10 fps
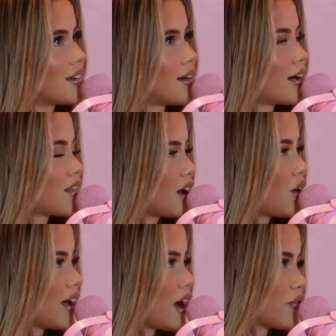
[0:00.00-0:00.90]
I like
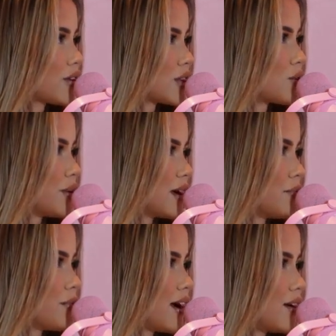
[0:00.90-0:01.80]
going out for a little bit,
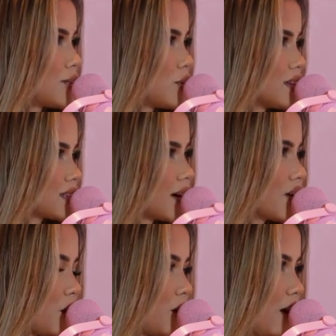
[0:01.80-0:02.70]
but I always like
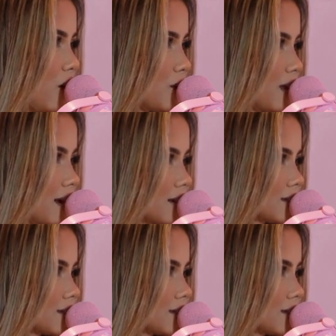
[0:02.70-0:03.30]
go back home at like